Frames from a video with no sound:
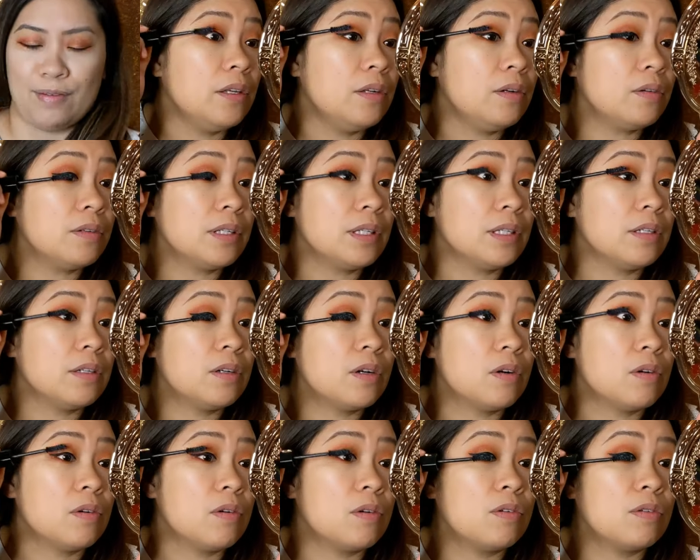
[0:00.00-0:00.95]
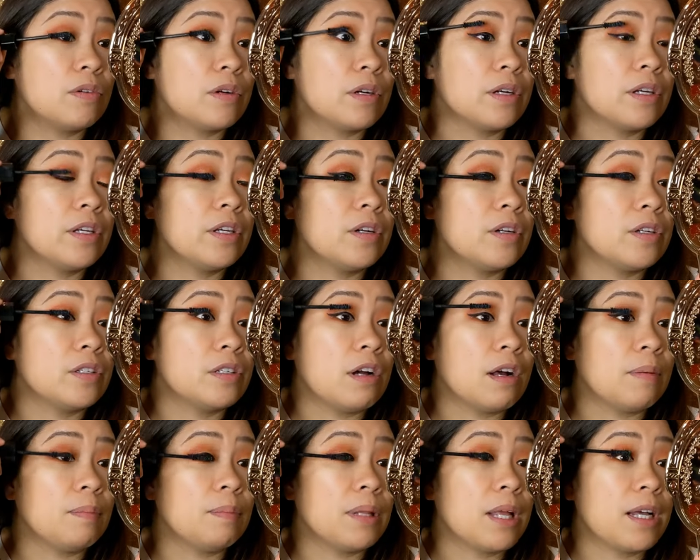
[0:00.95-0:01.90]
You don't need to go over your
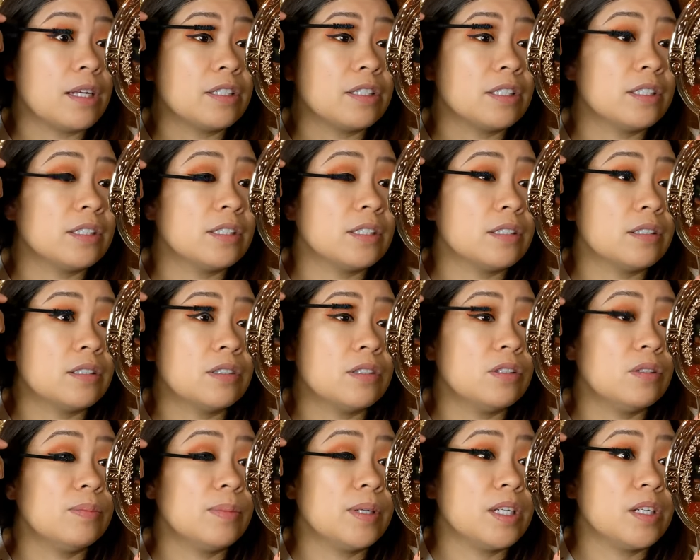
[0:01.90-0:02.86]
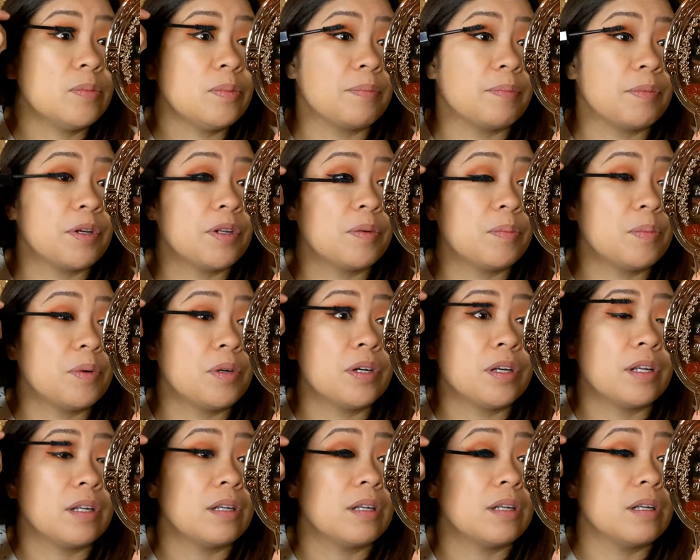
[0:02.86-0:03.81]
top lashes too much. I'm gonna
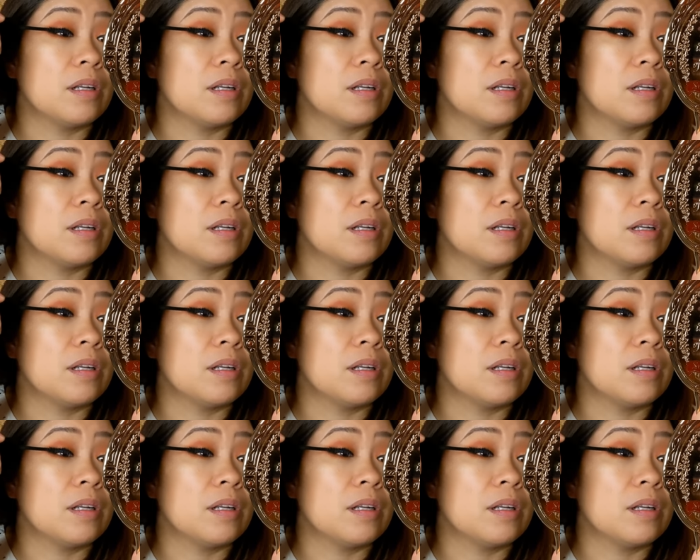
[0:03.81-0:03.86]
put